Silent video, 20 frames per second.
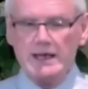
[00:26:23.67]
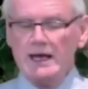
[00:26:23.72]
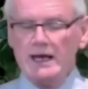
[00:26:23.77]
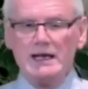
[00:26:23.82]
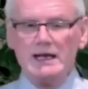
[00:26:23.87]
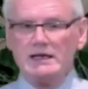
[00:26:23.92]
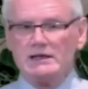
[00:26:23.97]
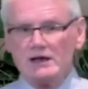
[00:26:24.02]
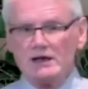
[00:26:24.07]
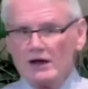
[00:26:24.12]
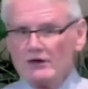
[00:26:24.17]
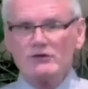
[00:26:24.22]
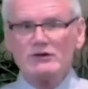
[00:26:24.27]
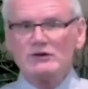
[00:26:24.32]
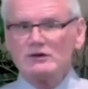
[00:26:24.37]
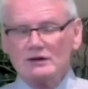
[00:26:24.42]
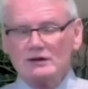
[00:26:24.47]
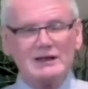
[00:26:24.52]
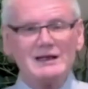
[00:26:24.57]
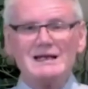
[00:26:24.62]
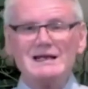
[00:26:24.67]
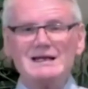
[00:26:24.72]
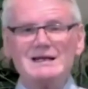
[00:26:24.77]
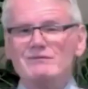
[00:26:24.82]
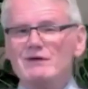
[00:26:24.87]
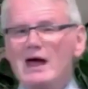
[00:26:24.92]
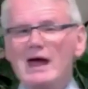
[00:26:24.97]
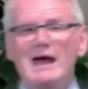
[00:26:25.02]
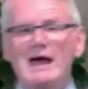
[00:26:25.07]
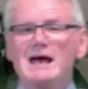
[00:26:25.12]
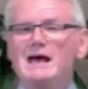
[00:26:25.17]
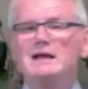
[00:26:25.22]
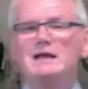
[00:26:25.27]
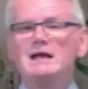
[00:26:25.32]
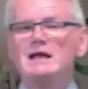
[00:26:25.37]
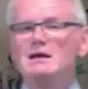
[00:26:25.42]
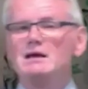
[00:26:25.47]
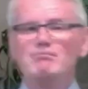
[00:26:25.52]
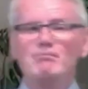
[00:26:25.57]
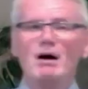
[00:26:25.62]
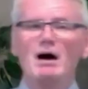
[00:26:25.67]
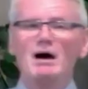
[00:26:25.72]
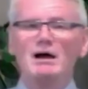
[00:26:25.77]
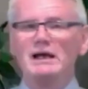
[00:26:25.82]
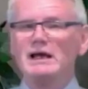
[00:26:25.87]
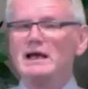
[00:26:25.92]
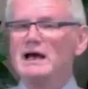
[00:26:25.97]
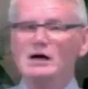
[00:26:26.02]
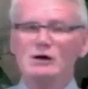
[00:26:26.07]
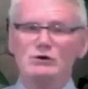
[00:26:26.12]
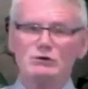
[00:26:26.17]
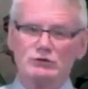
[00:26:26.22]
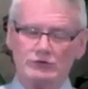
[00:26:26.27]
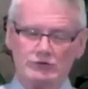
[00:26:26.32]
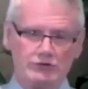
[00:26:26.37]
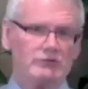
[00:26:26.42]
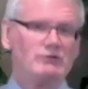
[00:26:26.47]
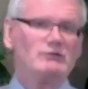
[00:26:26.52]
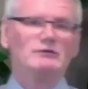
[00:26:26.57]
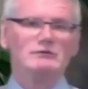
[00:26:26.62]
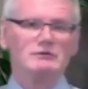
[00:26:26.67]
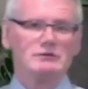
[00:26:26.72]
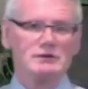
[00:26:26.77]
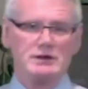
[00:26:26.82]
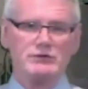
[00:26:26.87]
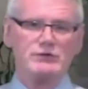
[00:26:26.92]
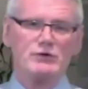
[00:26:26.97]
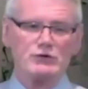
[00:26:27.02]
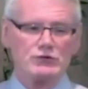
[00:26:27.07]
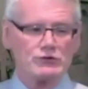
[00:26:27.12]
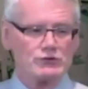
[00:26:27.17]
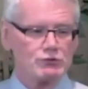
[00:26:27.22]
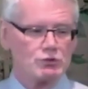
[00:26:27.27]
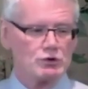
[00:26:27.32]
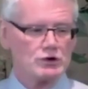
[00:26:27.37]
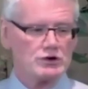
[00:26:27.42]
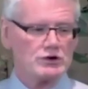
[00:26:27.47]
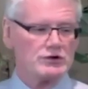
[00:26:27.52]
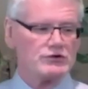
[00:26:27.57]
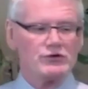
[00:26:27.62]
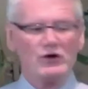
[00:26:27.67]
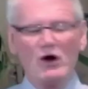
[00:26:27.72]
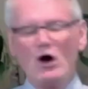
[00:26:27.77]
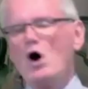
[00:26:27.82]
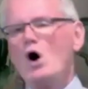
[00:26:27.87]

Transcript: And he doesn't leave anybody out in those words.